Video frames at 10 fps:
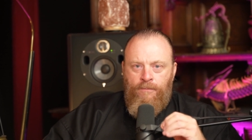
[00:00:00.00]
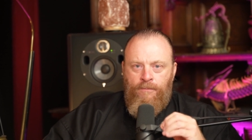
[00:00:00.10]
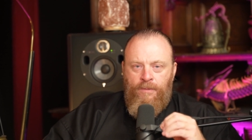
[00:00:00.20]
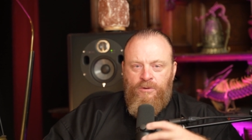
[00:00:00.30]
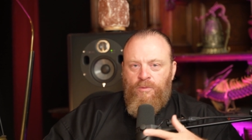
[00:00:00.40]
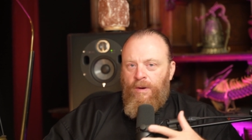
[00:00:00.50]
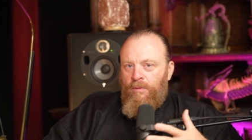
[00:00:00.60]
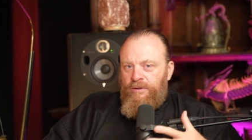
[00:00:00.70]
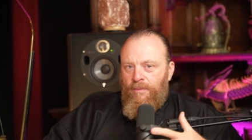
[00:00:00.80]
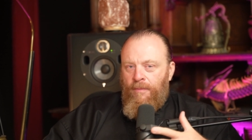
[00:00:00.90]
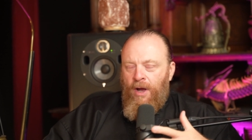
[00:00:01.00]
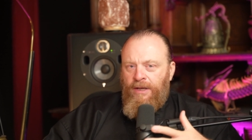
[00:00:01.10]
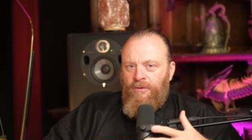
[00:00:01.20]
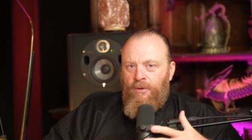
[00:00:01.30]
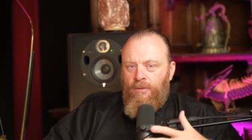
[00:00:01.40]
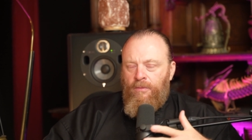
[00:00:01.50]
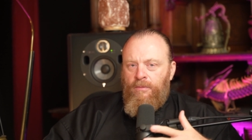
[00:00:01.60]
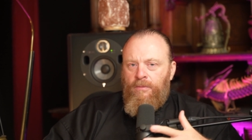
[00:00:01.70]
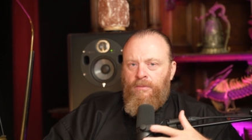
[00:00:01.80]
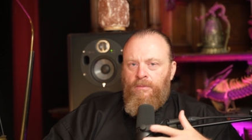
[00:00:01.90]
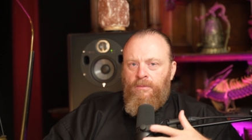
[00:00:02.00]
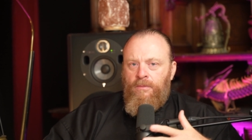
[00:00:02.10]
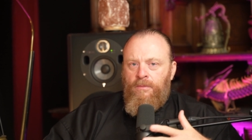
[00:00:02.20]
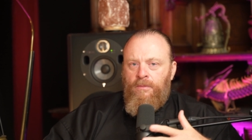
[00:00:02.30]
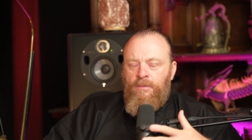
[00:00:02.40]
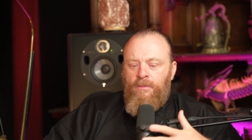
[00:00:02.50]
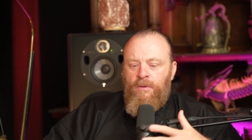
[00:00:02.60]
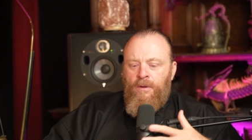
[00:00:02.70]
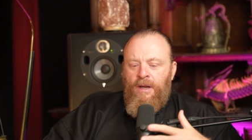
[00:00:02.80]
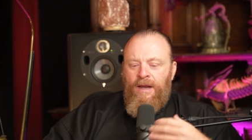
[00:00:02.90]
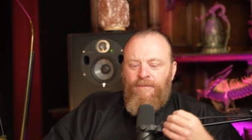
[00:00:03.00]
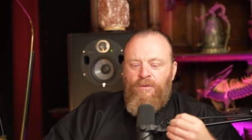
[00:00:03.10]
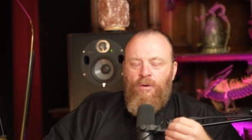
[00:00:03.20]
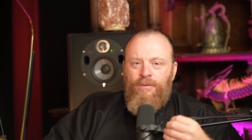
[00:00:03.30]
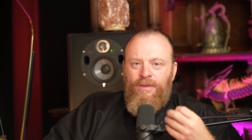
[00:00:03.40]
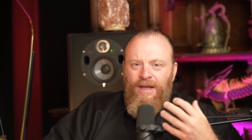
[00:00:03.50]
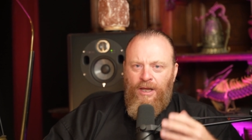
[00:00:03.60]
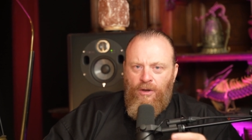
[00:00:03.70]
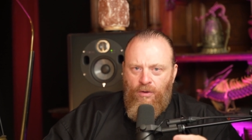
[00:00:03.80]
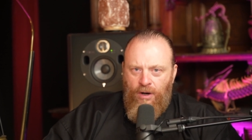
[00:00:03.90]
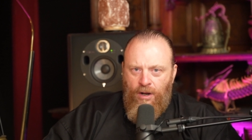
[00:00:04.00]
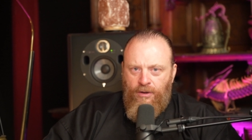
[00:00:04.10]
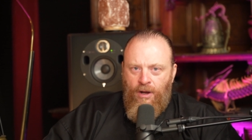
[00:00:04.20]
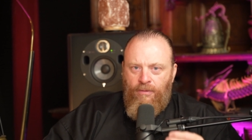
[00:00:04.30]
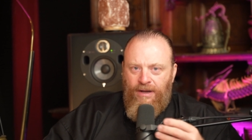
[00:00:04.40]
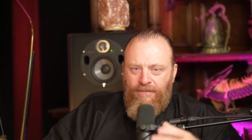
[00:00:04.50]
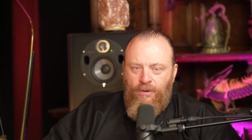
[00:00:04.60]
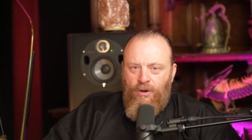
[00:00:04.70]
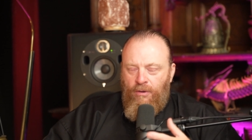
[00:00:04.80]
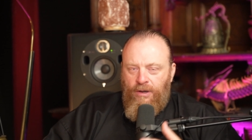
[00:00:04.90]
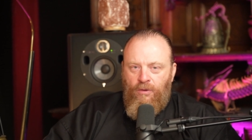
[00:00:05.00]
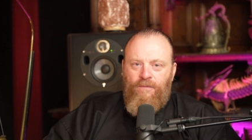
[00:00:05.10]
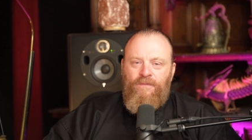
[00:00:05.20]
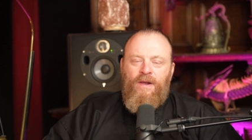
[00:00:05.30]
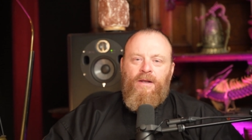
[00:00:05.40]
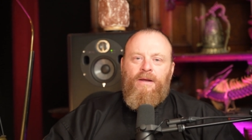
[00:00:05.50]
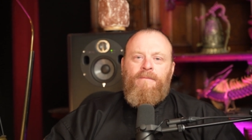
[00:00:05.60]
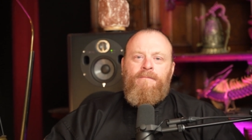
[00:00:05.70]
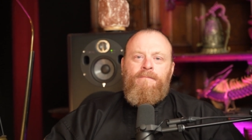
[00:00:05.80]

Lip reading: Because we always remind you, if you are thinking, you're not knowing; if you're knowing, you're feeling.